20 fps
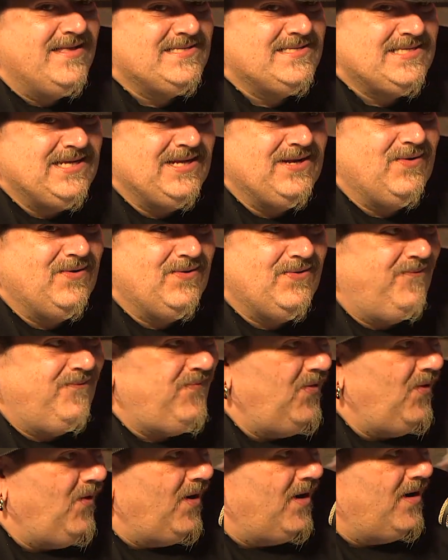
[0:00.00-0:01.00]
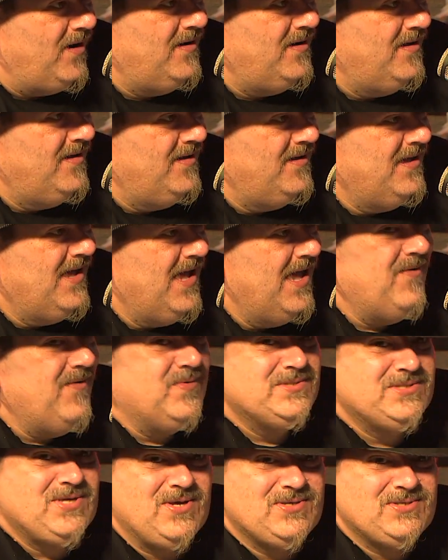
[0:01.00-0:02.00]
sitting on the floor. It
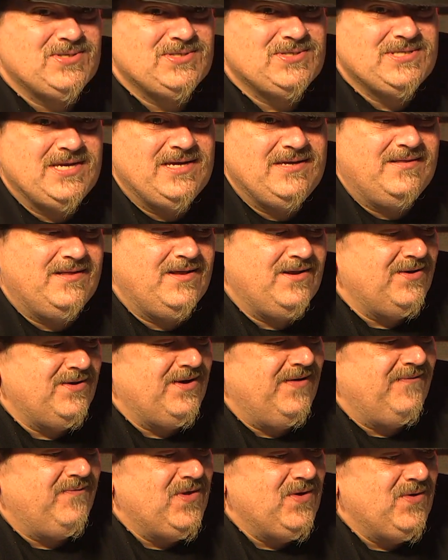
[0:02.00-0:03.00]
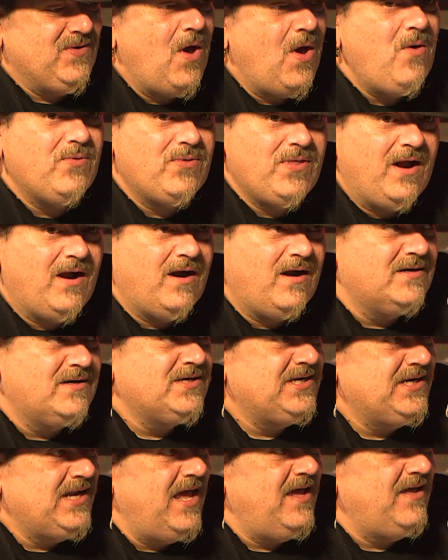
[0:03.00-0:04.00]
was also seen that if you go there
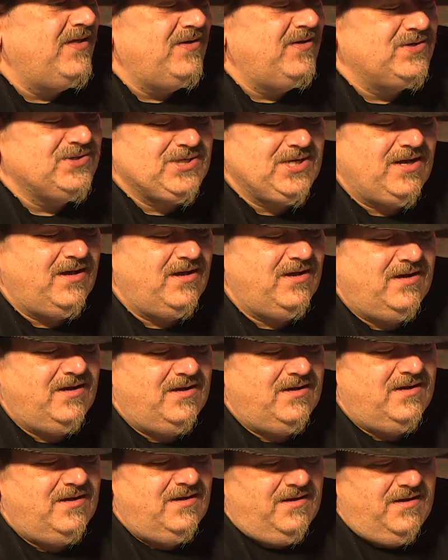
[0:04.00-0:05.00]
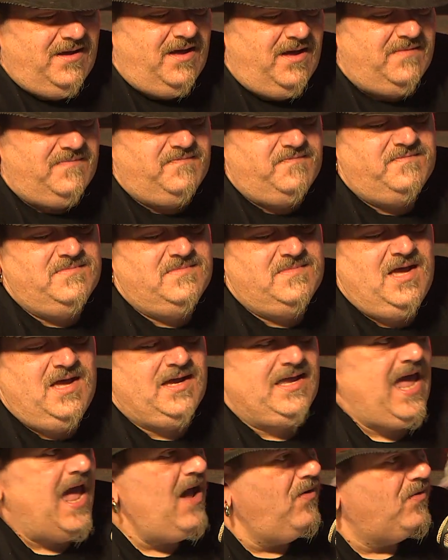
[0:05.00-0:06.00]
today, there's a
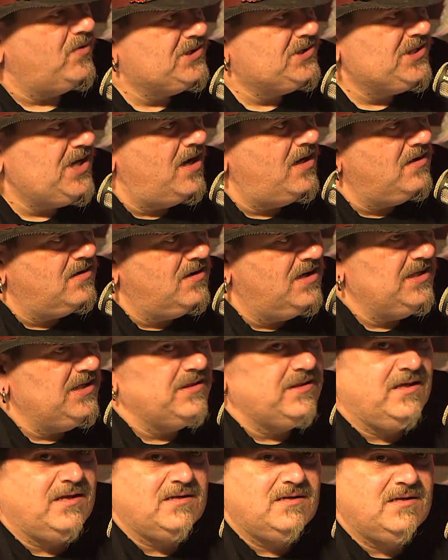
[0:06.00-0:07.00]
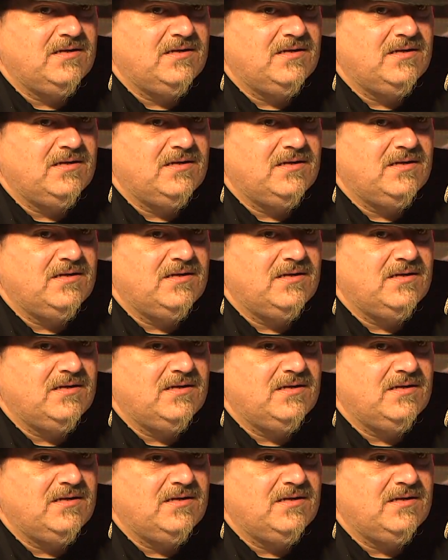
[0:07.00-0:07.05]
couch underneath it.